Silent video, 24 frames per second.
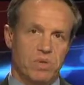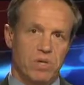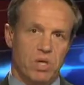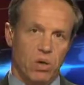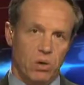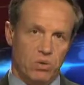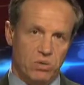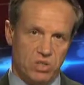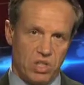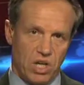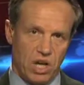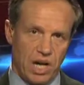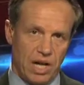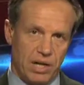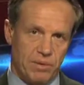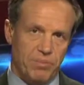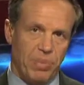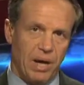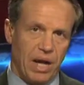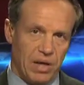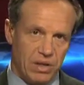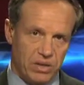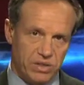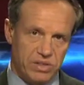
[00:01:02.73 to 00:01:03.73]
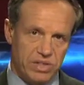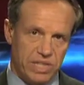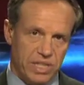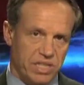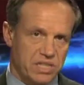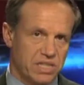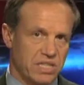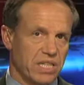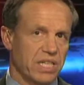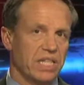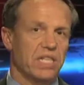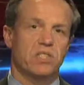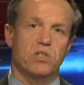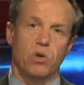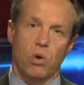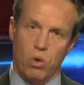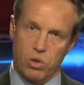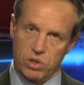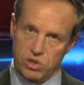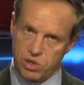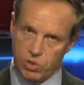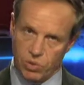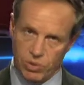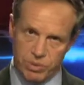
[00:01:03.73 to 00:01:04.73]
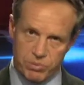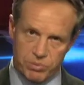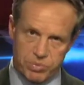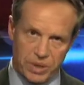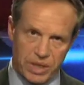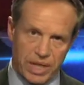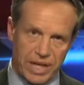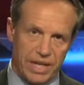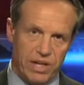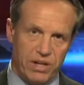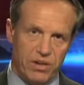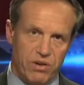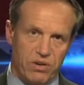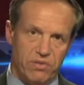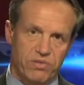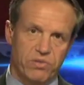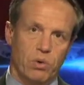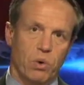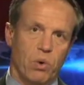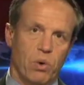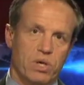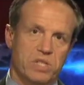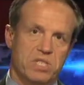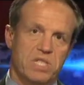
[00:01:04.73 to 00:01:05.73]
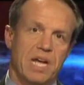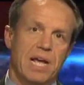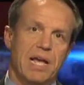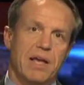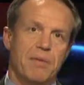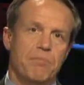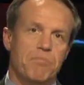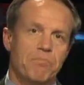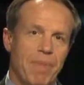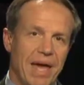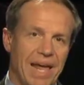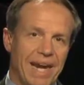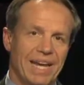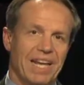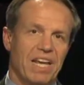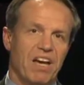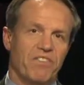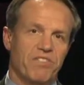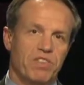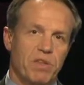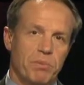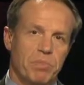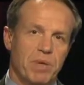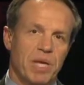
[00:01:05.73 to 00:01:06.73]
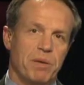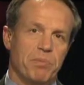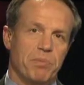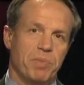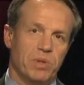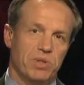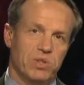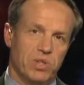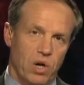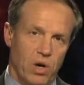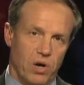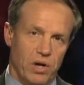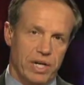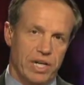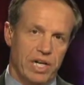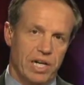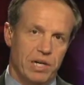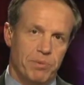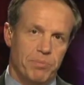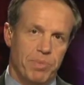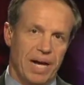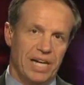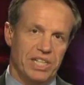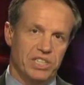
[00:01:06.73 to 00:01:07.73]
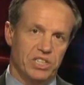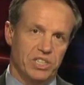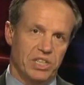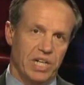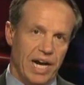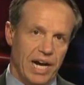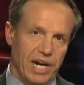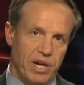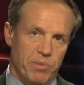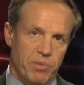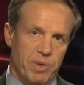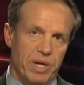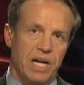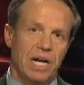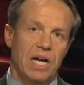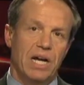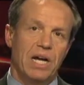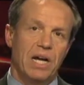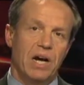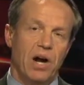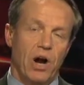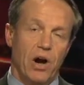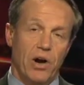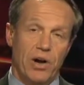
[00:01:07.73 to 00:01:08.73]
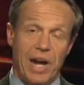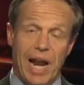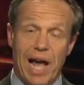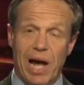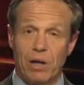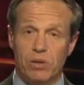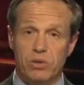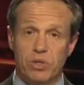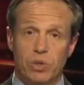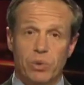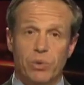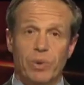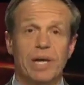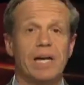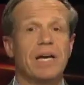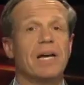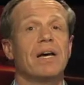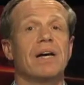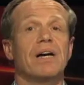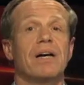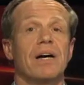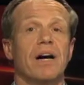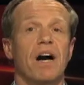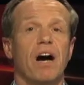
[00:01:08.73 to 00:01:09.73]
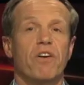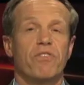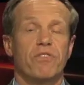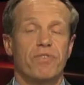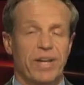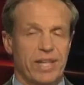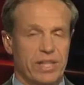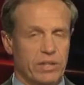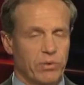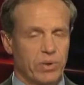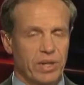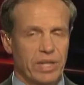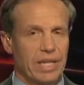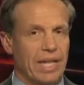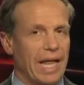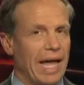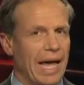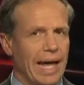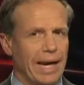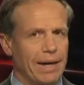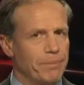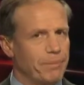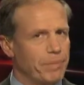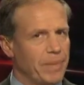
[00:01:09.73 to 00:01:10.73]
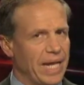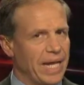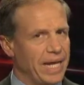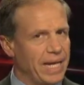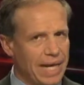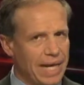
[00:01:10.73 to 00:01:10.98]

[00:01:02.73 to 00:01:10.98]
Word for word: goes on. Politics is also in play here, of course. Many of the people targeted by Schneiderman are now doing a victory lap and